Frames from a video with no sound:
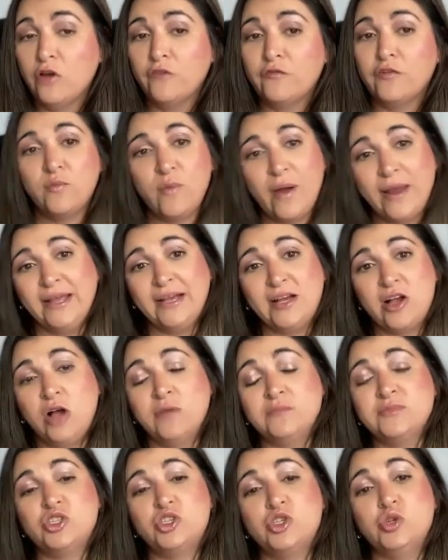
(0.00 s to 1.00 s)
for when it
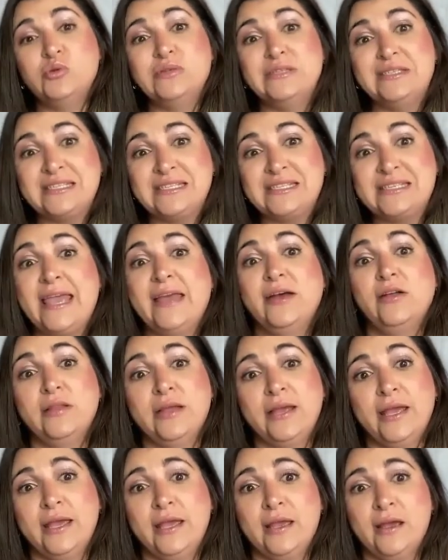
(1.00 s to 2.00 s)
comes to
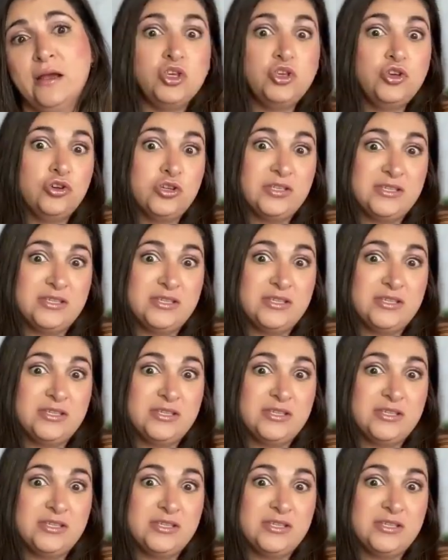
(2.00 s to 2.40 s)
scaling your